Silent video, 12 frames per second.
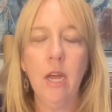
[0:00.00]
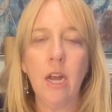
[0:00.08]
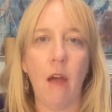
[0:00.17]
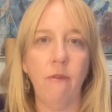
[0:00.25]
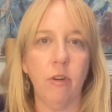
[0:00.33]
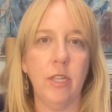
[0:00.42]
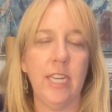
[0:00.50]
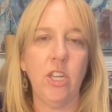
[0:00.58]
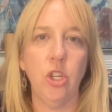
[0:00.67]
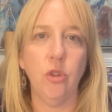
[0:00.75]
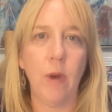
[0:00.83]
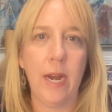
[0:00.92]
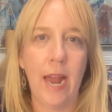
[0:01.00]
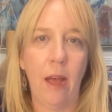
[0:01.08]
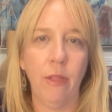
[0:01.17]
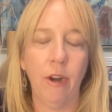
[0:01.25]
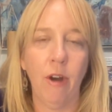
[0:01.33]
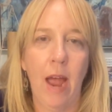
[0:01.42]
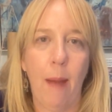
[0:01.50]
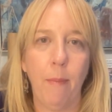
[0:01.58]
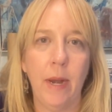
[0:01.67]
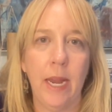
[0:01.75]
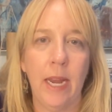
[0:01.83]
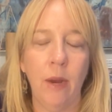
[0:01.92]
conversations right now that are
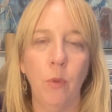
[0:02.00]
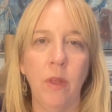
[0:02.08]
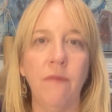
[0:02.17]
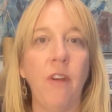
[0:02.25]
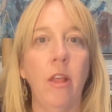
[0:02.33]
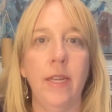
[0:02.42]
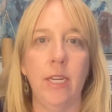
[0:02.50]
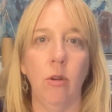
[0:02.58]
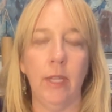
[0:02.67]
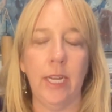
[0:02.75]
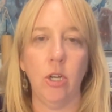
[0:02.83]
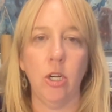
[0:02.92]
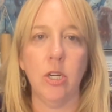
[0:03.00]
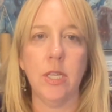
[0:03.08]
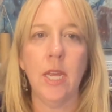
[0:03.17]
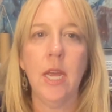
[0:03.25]
happening with volunteer leaders,